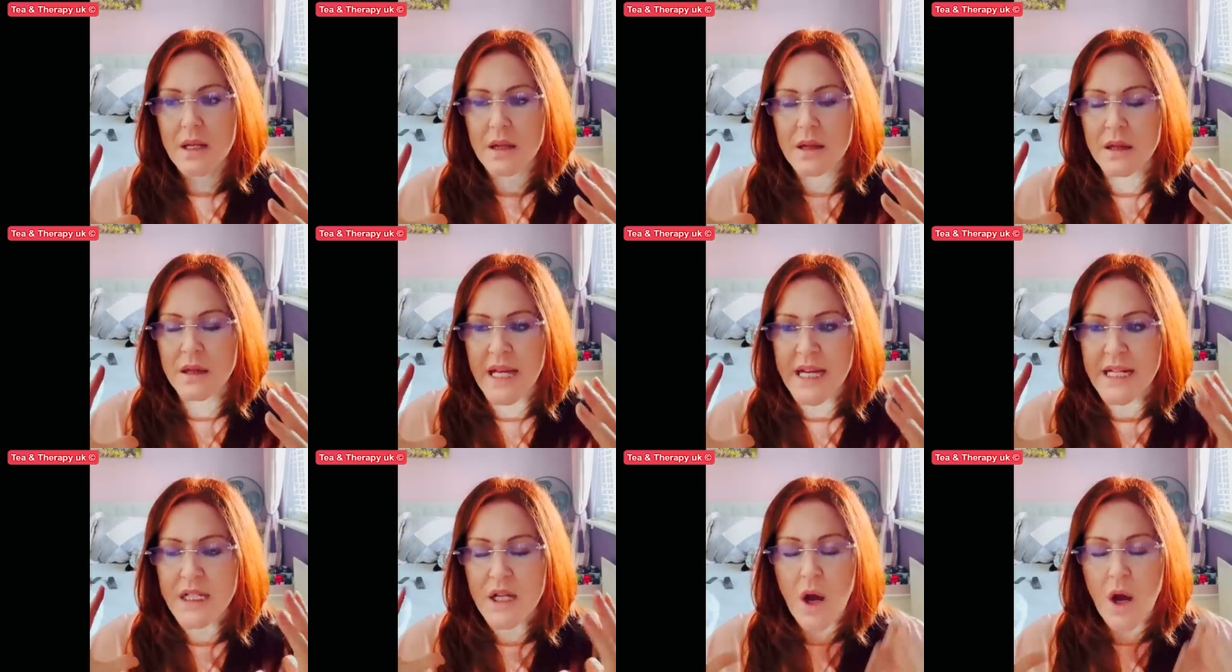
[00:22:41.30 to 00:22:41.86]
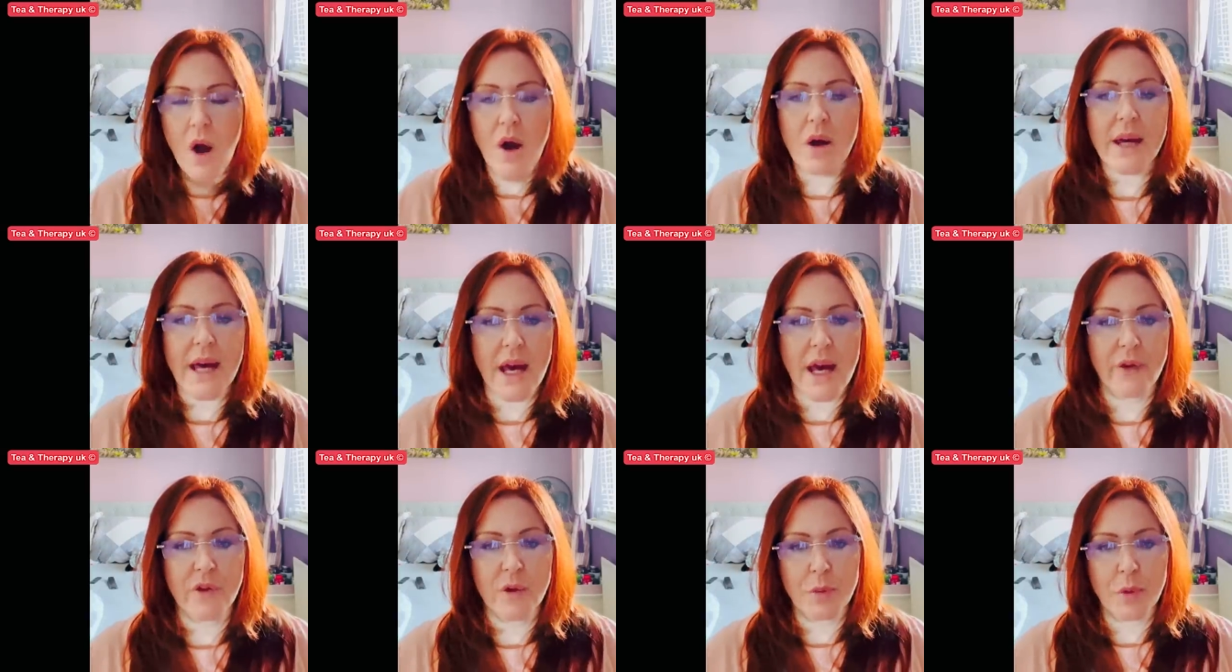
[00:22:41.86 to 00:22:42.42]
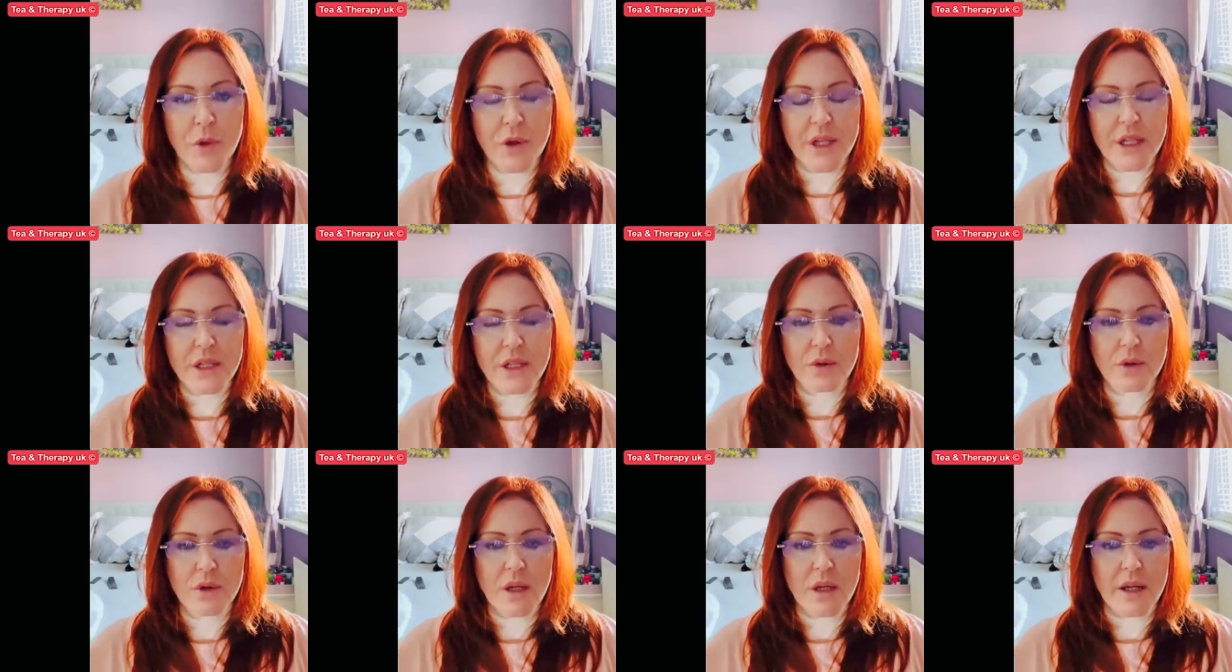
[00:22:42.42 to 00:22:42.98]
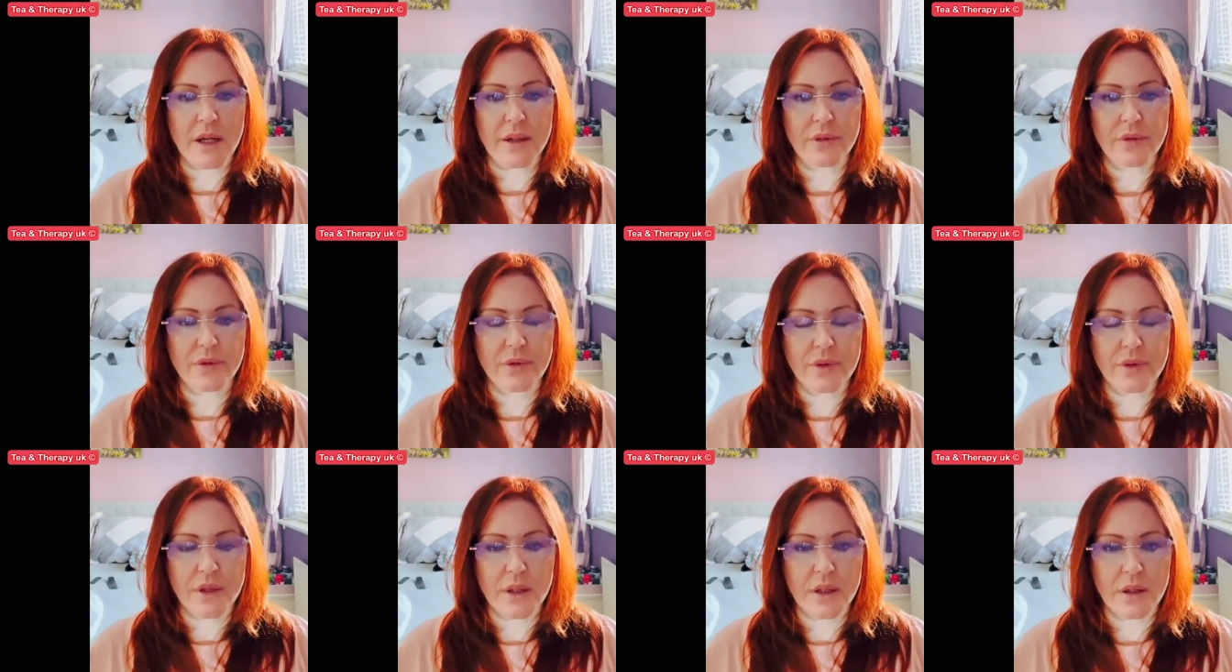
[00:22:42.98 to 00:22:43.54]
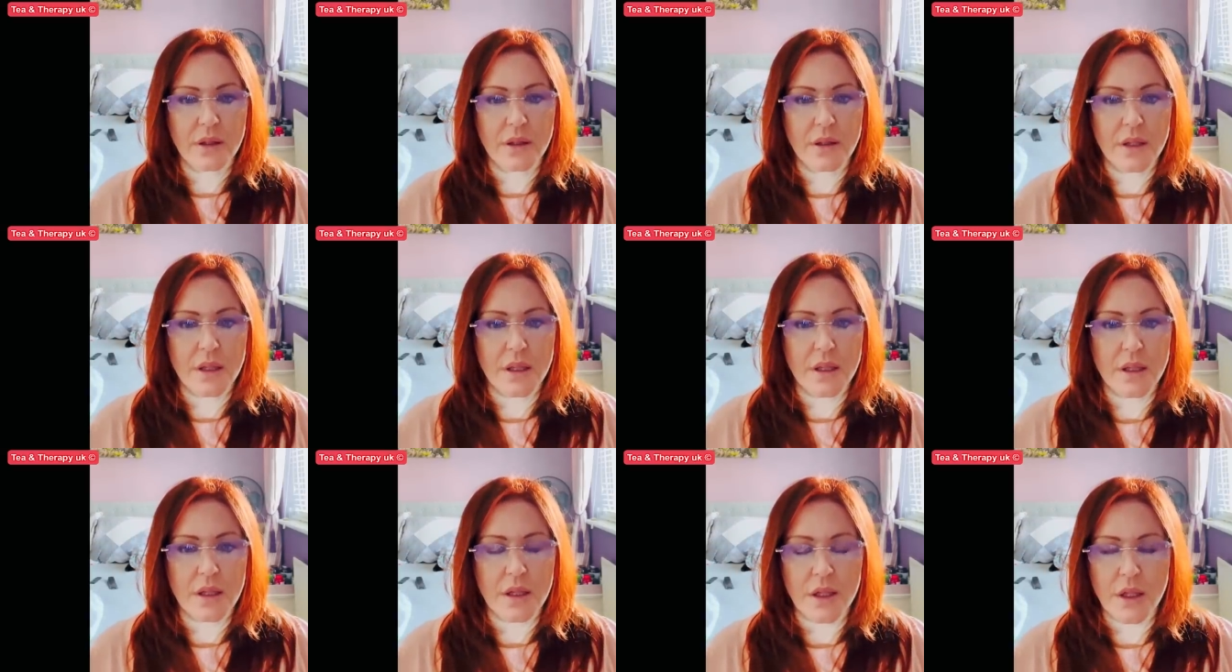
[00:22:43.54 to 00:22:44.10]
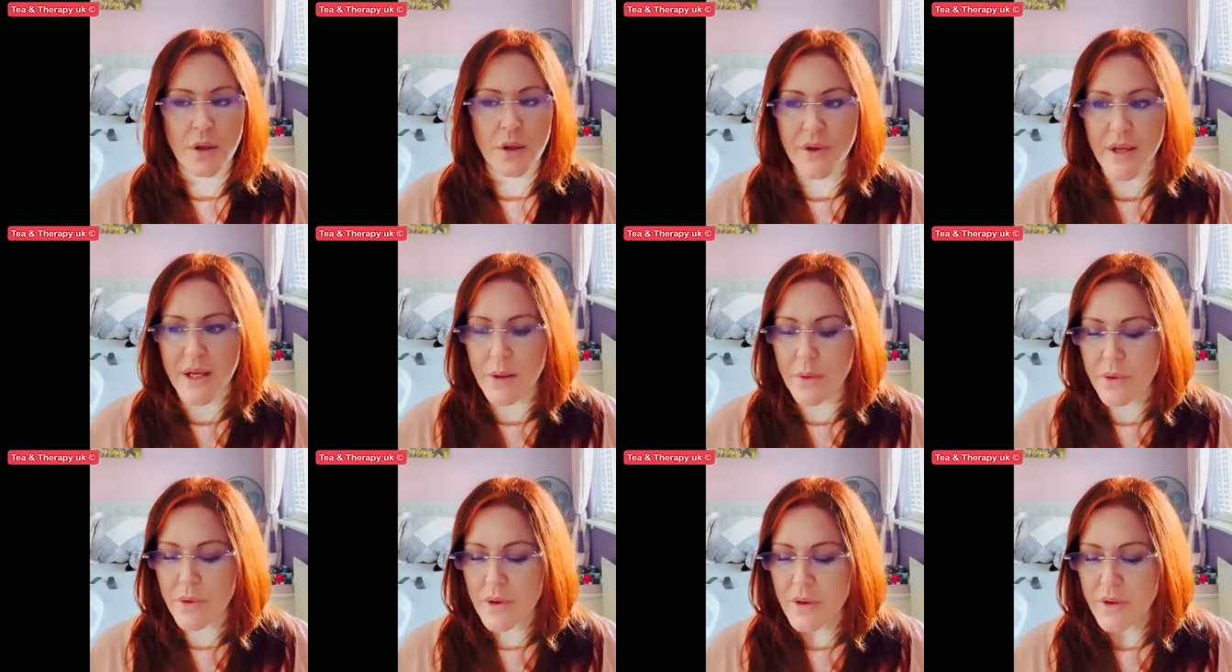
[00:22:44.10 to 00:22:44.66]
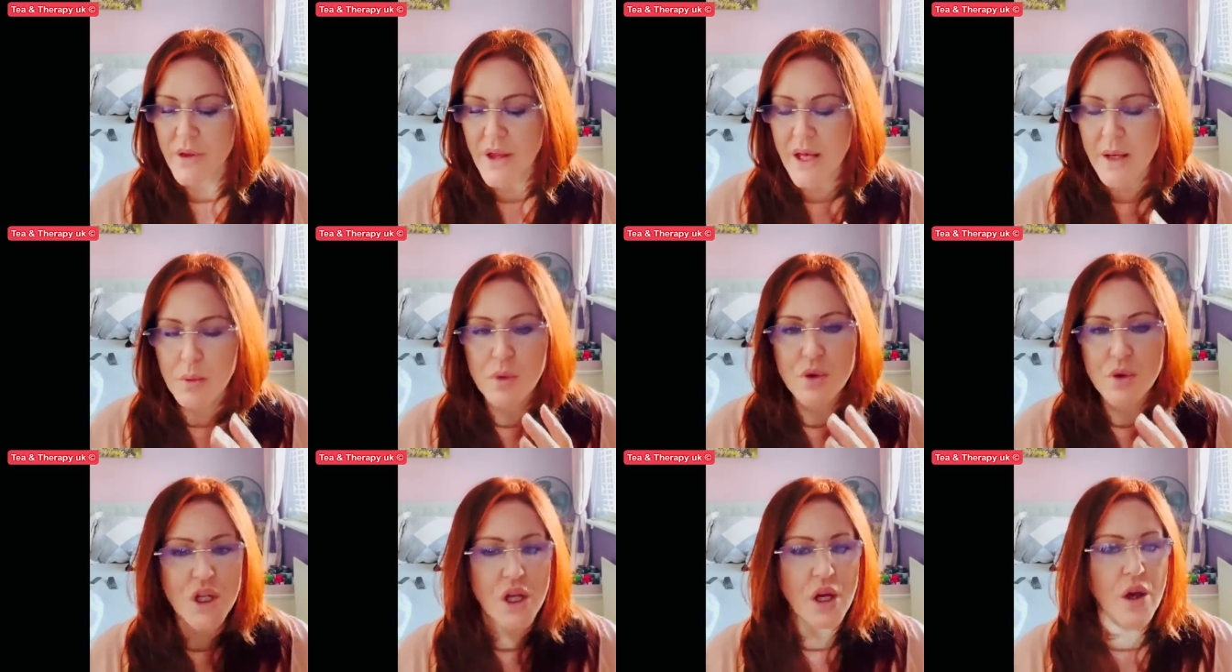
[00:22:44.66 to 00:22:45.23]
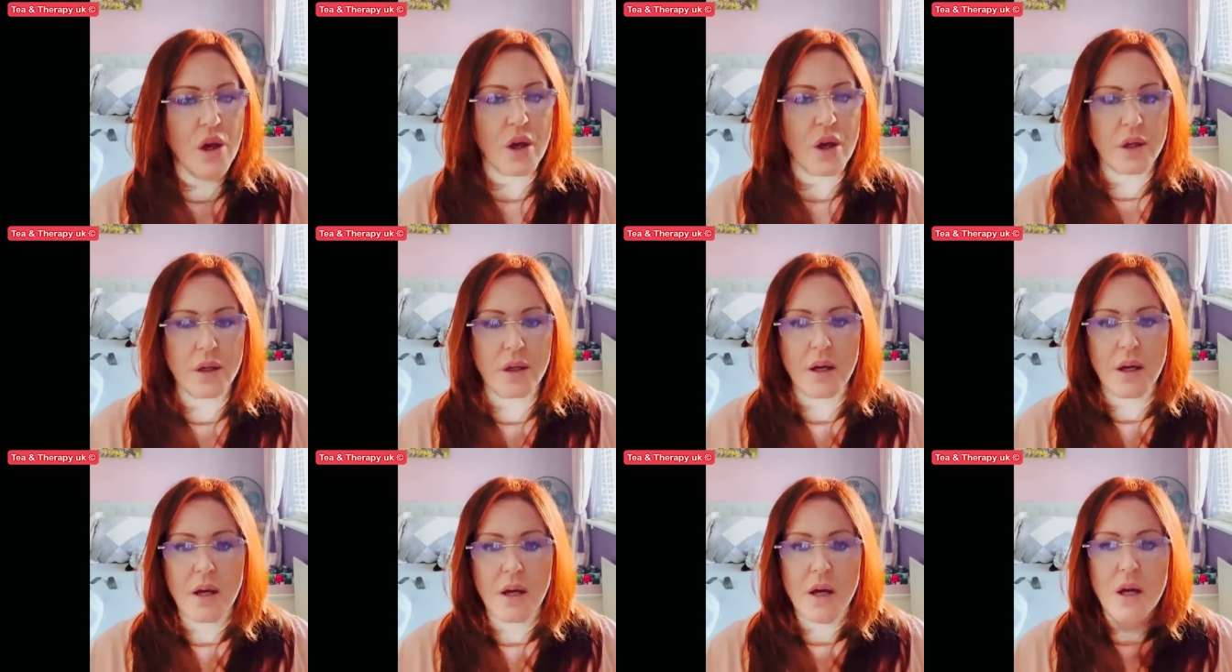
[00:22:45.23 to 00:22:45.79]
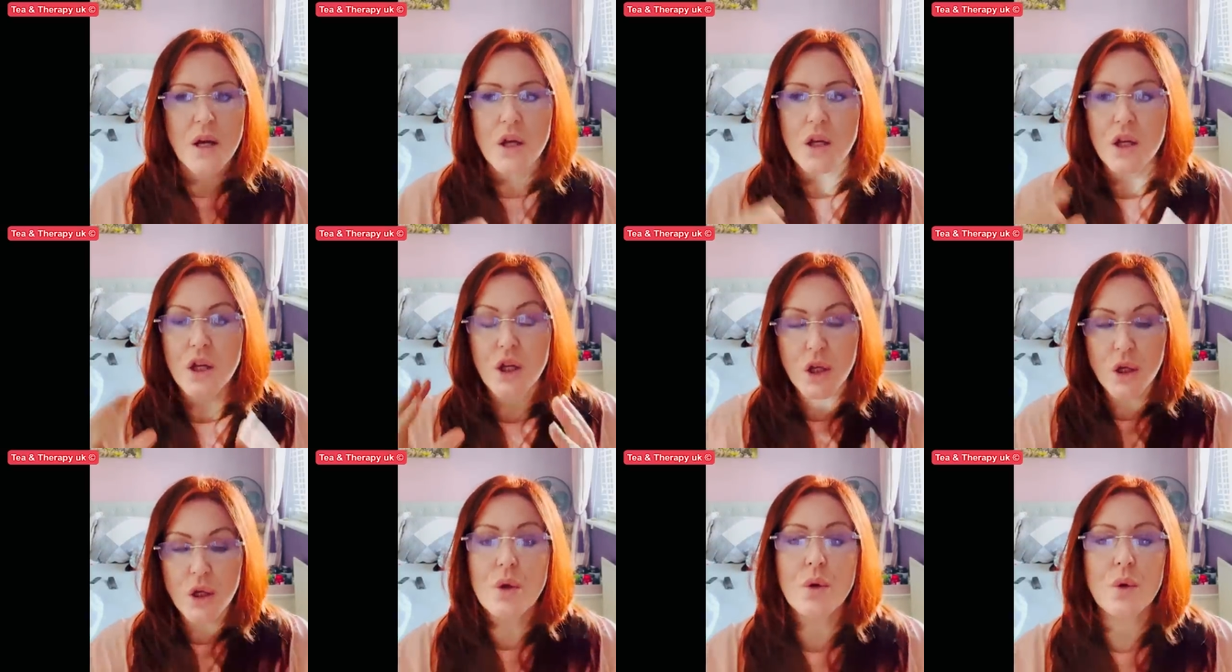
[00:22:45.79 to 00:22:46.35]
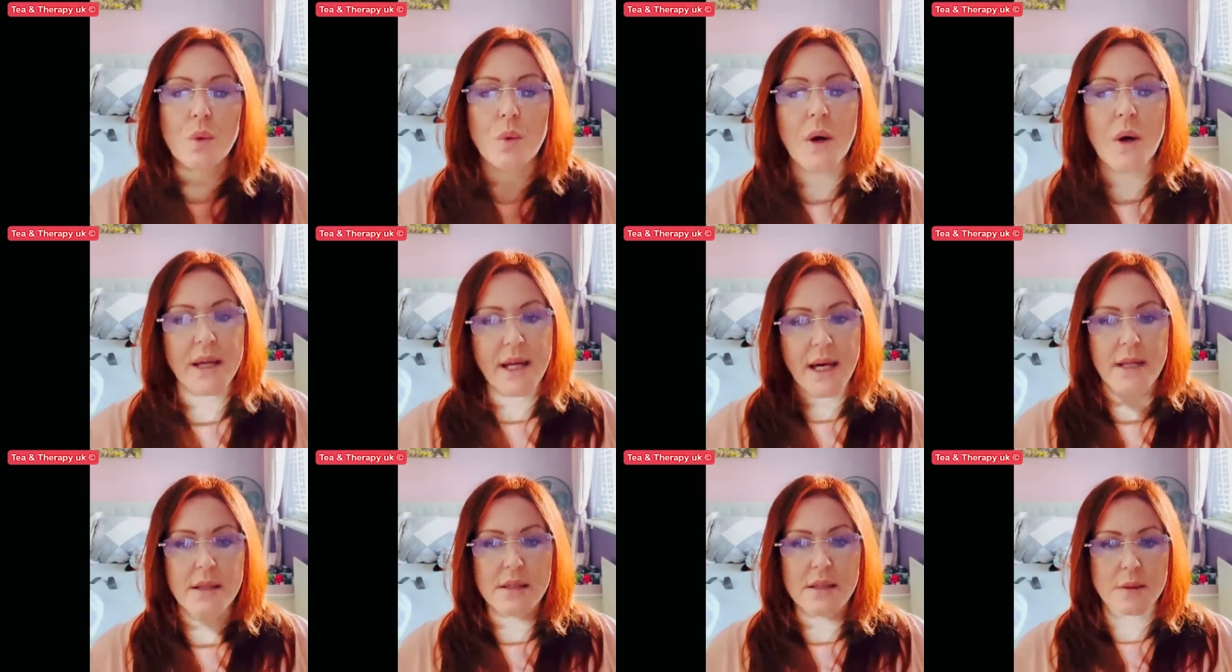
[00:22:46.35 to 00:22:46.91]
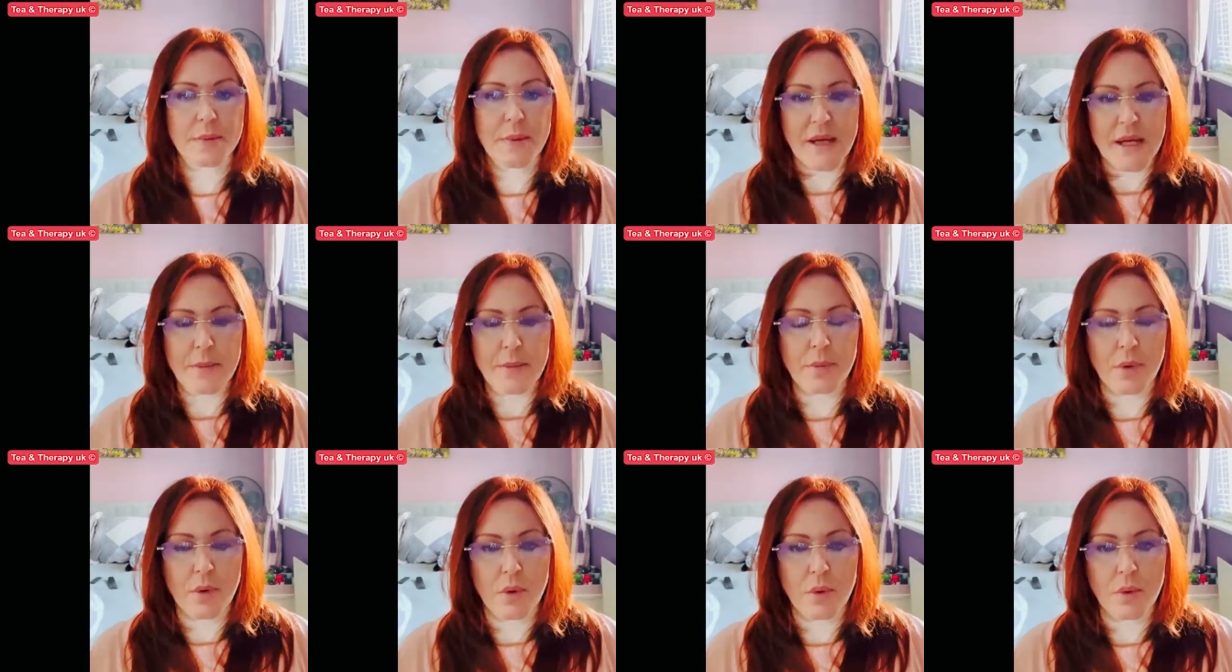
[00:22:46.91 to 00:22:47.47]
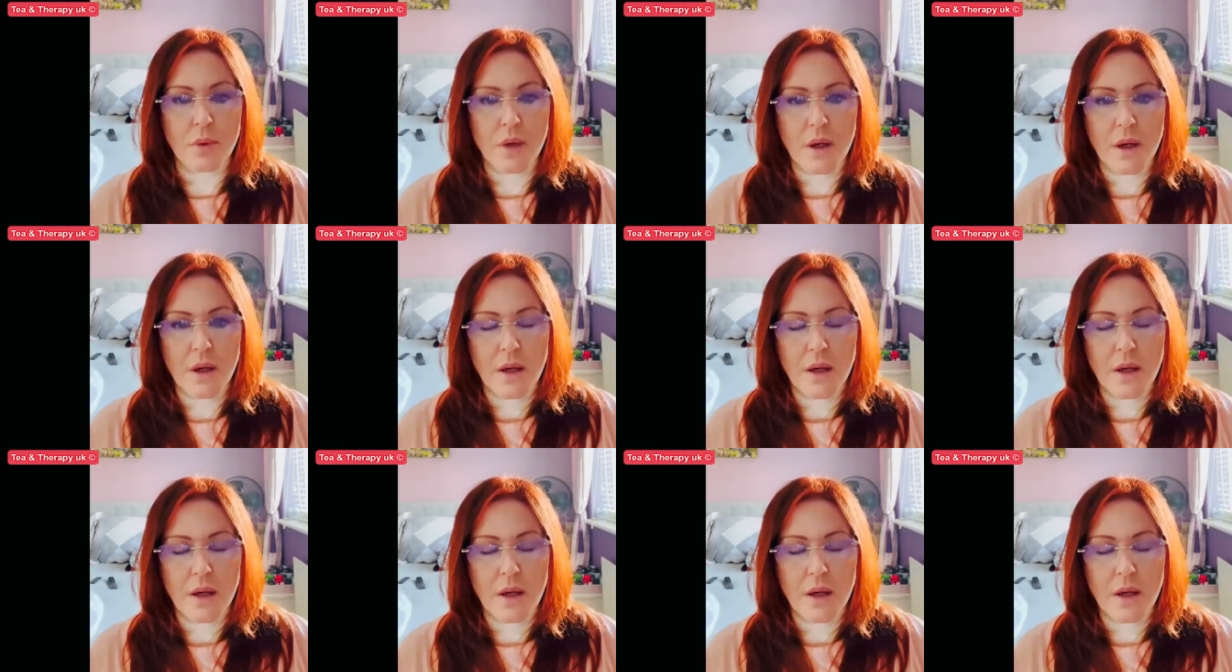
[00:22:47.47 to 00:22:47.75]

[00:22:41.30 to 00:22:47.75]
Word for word: they target everybody in your life. You know, they, they will turn you against people.